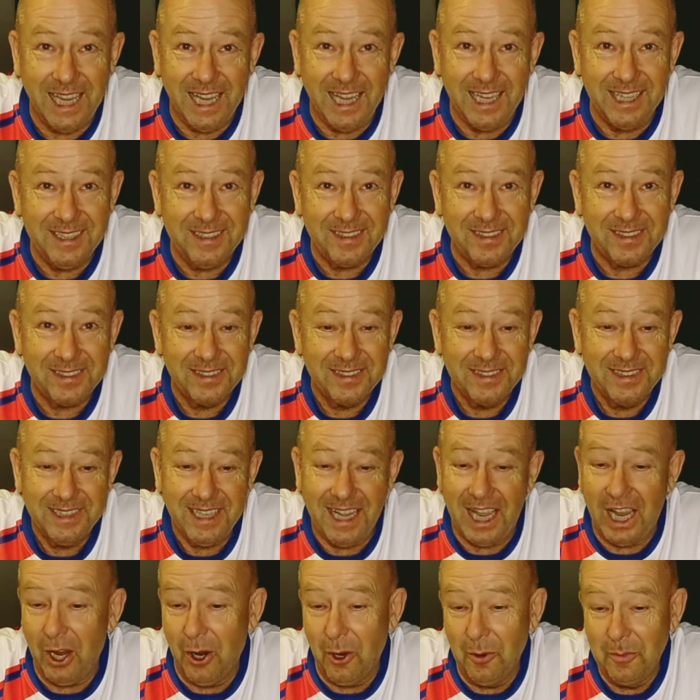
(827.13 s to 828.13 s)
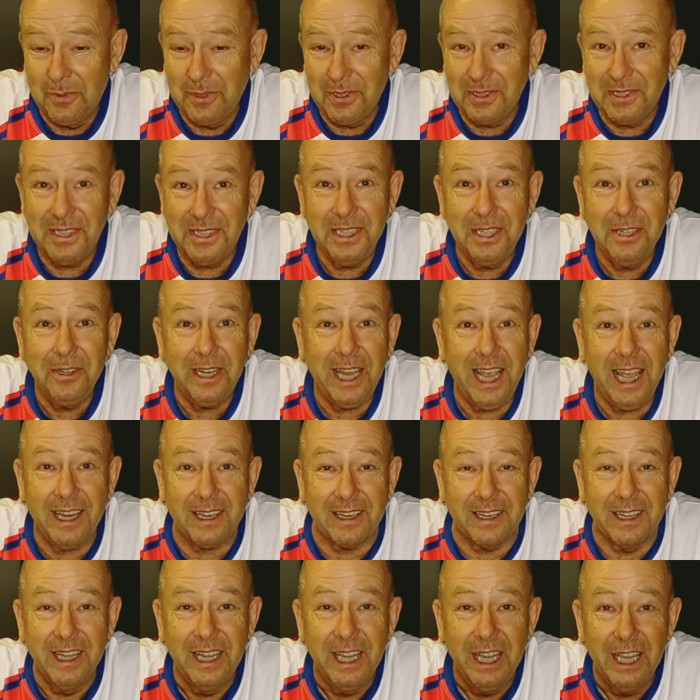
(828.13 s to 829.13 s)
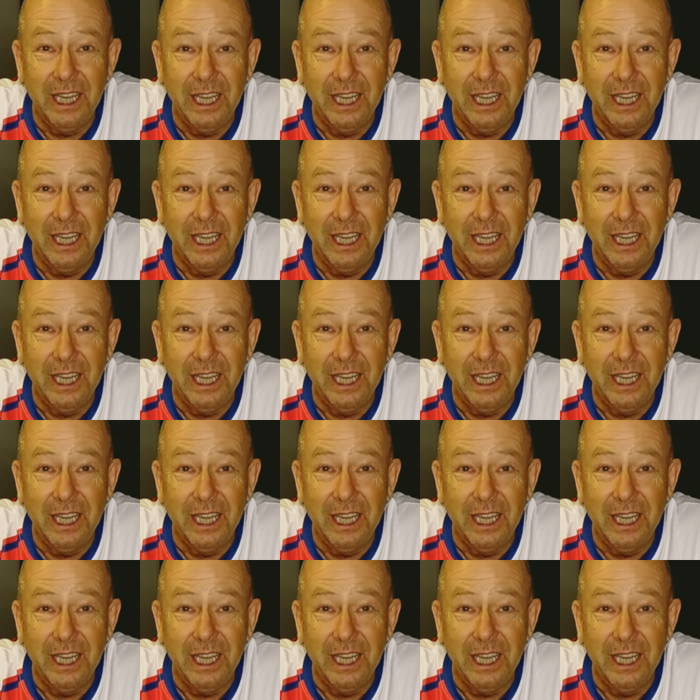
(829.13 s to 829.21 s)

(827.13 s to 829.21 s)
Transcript: And I hope to see you again.